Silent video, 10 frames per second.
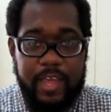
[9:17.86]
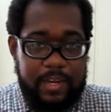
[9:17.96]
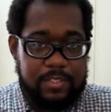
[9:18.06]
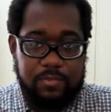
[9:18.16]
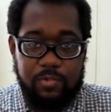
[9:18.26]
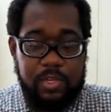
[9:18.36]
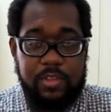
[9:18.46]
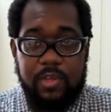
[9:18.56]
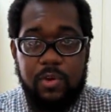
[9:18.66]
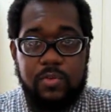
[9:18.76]
That is
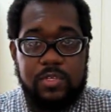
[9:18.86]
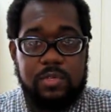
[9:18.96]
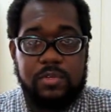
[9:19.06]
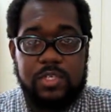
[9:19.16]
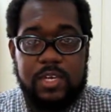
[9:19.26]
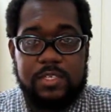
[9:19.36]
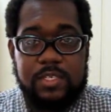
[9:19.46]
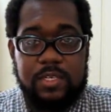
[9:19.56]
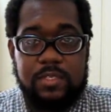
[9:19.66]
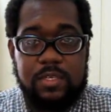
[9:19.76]
really the only solution I
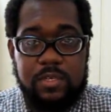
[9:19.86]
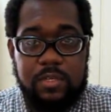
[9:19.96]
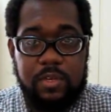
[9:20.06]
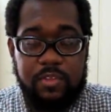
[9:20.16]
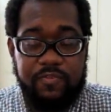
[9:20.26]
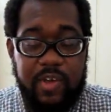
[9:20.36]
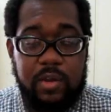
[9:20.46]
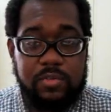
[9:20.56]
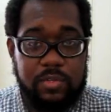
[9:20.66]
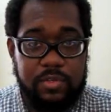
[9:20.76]
see to, the
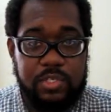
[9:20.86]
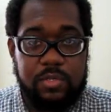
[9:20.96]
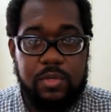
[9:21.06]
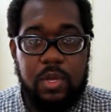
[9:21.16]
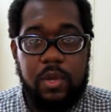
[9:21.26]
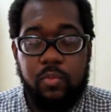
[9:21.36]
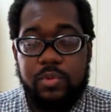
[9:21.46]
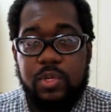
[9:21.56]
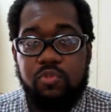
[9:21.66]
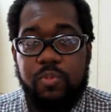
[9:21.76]
final solution
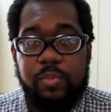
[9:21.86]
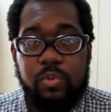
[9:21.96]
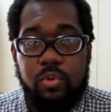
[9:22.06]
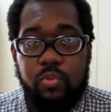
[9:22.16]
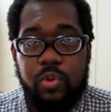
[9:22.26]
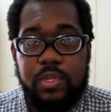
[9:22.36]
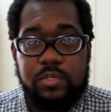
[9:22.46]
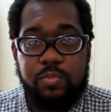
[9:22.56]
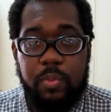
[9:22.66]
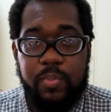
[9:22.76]
when dealing with people who are
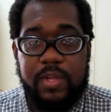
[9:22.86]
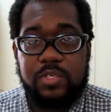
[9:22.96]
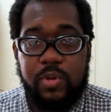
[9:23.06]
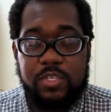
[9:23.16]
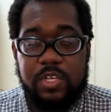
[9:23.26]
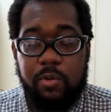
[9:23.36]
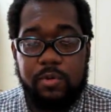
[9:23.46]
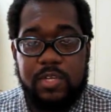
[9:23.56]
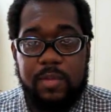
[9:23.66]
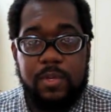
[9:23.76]
willing to perpetuate a
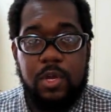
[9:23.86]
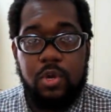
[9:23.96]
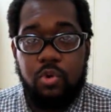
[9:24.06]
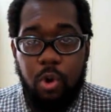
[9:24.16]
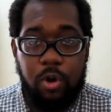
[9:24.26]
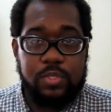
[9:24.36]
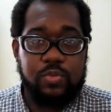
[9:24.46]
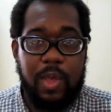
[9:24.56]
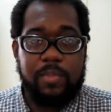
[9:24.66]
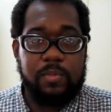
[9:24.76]
stereotype, who
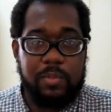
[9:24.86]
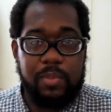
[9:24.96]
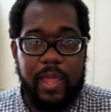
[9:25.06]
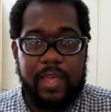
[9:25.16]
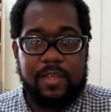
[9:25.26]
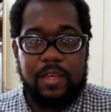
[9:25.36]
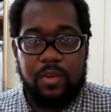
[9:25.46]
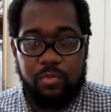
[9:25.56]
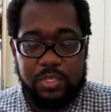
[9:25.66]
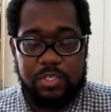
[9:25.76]
also happen to be black,
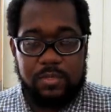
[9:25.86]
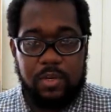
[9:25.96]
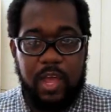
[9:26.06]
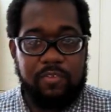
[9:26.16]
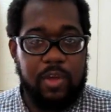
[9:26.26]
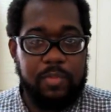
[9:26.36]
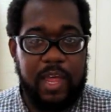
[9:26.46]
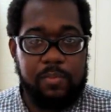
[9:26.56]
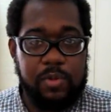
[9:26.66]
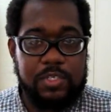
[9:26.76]
which, having a
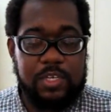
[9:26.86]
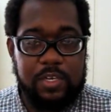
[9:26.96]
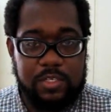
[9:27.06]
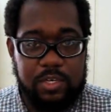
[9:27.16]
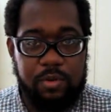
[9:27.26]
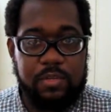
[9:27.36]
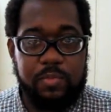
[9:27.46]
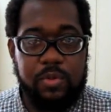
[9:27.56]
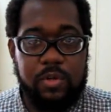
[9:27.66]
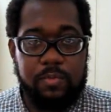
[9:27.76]
black person in a
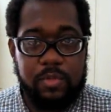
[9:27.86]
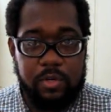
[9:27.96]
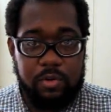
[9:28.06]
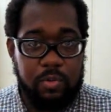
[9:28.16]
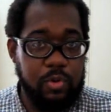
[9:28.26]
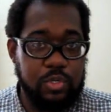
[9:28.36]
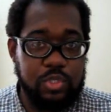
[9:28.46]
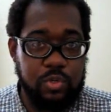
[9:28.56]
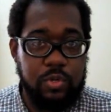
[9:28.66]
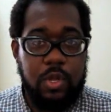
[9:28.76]
stereotypical,
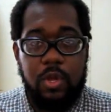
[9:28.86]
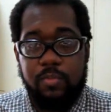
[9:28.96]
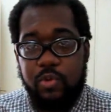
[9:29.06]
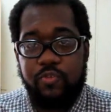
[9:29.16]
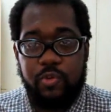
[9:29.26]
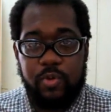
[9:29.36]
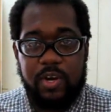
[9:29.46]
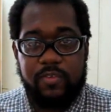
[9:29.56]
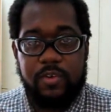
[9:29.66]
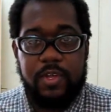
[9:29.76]
commercial movie or
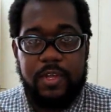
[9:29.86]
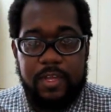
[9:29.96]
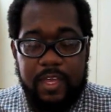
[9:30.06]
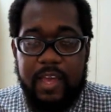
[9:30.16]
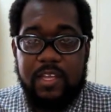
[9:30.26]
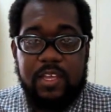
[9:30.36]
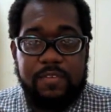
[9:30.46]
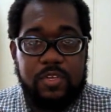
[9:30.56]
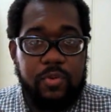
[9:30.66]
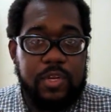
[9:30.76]
whatever, kind of
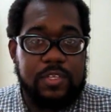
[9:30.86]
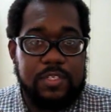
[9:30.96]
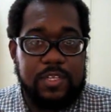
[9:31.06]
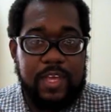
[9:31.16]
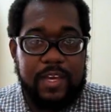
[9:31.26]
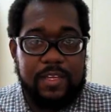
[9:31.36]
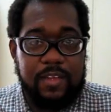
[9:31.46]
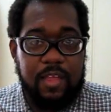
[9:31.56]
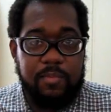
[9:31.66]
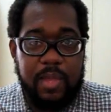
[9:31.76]
gives credence to the
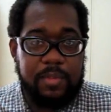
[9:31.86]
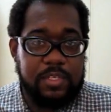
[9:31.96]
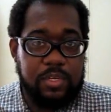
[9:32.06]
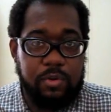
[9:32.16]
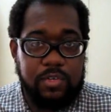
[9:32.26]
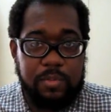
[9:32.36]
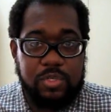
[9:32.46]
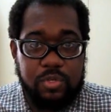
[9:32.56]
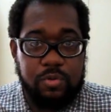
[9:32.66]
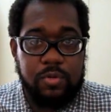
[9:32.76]
idea that maybe the
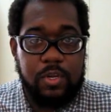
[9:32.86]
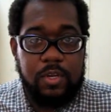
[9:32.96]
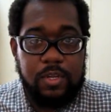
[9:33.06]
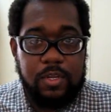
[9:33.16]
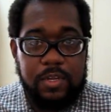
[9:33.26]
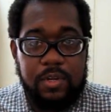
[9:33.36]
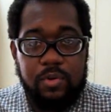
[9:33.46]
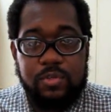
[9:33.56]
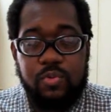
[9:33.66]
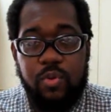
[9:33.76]
stereotype's true.
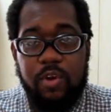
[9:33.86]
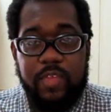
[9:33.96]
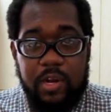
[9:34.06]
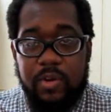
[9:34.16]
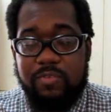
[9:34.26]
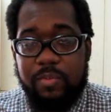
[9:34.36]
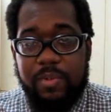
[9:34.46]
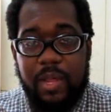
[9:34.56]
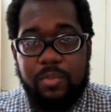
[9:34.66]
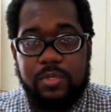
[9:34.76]
To where if they don't have
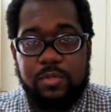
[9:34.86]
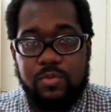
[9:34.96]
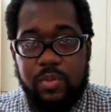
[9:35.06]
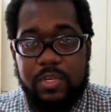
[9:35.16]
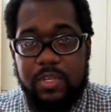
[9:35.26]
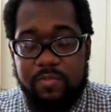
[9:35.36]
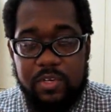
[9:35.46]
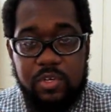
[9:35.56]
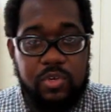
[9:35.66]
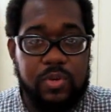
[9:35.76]
a black person who's willing to
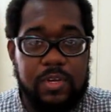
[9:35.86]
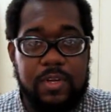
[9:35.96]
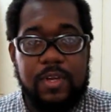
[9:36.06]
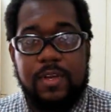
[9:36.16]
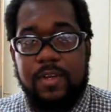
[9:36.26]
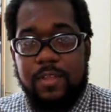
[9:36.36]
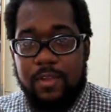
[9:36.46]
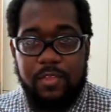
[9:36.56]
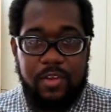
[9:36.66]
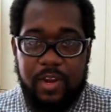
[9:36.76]
even do it,
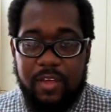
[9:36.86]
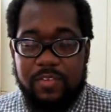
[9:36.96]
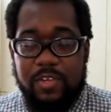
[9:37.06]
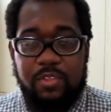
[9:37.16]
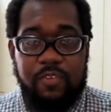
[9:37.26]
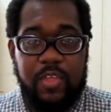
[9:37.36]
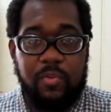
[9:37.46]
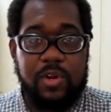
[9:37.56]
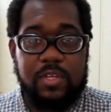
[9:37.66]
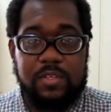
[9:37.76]
they're going to have to, if
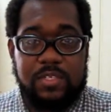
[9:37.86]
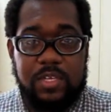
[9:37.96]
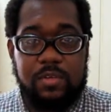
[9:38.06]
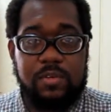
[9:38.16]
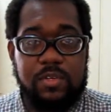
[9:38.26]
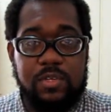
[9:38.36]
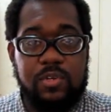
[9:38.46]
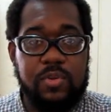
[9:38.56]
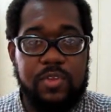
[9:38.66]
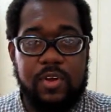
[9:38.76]
they want to continue to
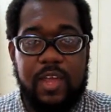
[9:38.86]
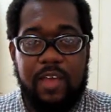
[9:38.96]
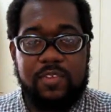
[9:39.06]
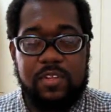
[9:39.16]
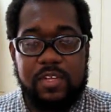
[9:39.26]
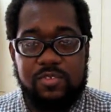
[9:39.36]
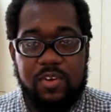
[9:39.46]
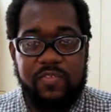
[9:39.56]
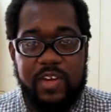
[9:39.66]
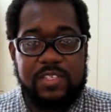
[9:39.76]
do it, they're going to have to
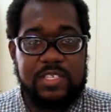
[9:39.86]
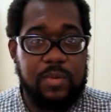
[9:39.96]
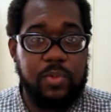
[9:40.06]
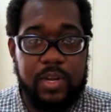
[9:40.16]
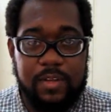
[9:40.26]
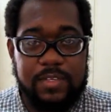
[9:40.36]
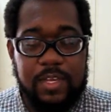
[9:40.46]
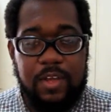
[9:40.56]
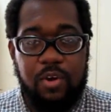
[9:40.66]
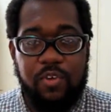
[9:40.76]
try to find someone
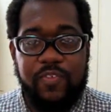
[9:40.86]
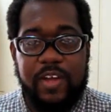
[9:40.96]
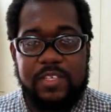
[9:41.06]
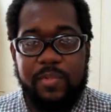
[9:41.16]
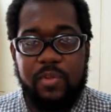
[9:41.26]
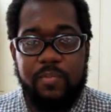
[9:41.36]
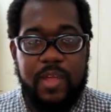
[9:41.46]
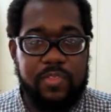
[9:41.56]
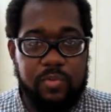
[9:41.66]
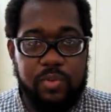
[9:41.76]
else or find some other
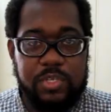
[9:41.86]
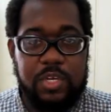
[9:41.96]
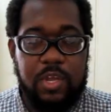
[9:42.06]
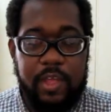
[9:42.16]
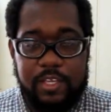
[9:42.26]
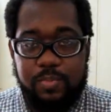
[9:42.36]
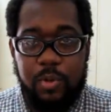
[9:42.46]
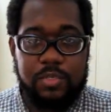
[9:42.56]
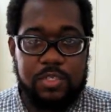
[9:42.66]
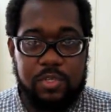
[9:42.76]
method which
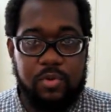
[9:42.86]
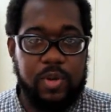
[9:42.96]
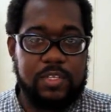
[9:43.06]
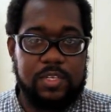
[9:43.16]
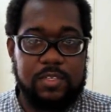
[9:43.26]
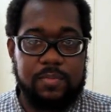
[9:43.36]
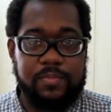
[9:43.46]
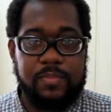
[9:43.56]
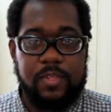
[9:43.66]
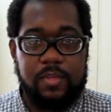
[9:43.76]
exposes their
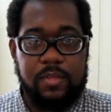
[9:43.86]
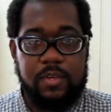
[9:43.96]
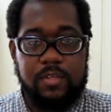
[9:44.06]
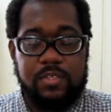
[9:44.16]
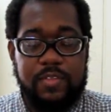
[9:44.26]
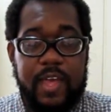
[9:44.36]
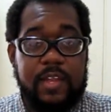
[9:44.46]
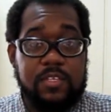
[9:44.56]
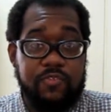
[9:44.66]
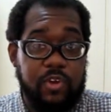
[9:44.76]
racism. So
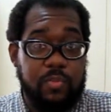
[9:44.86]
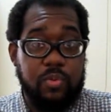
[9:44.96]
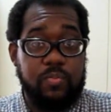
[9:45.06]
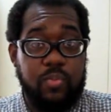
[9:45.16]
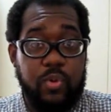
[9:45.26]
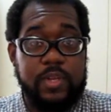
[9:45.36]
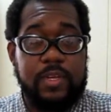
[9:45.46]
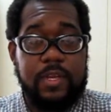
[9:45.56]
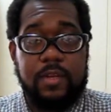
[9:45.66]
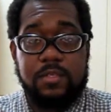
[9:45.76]
that is a very important
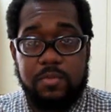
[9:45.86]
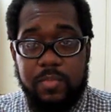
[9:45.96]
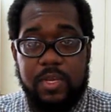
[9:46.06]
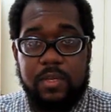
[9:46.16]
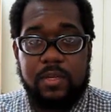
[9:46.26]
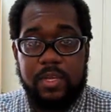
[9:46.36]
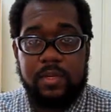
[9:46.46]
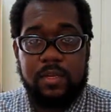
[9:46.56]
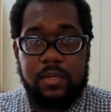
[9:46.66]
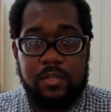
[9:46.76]
point to me
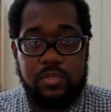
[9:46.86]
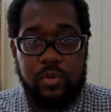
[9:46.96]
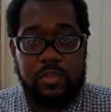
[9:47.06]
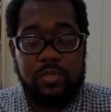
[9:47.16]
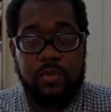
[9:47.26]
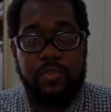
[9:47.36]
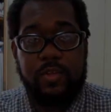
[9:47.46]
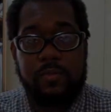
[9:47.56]
concerning this whole thing.